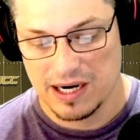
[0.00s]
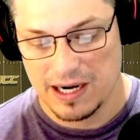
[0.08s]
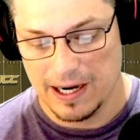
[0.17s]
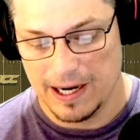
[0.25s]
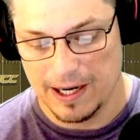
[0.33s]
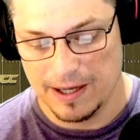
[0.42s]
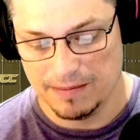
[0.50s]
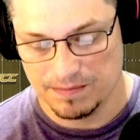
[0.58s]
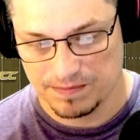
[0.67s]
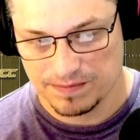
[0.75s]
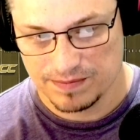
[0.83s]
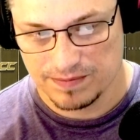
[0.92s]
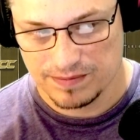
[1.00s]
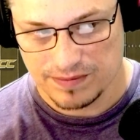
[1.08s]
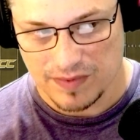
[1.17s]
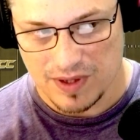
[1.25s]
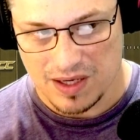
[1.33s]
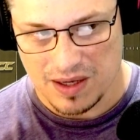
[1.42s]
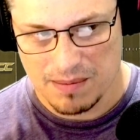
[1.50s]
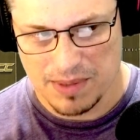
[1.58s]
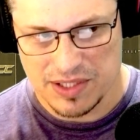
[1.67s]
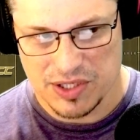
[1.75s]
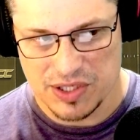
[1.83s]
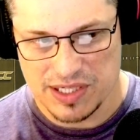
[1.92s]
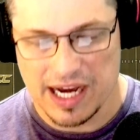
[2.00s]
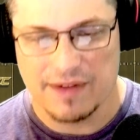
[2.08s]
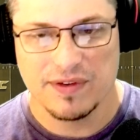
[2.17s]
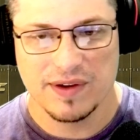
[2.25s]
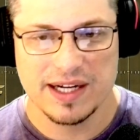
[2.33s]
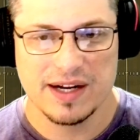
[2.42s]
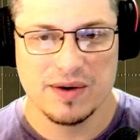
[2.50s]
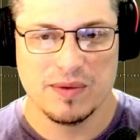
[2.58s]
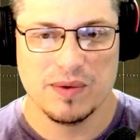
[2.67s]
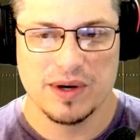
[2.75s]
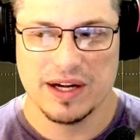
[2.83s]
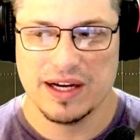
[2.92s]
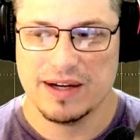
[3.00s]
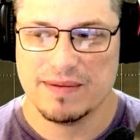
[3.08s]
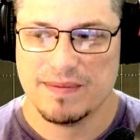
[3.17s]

But you definitely don't want to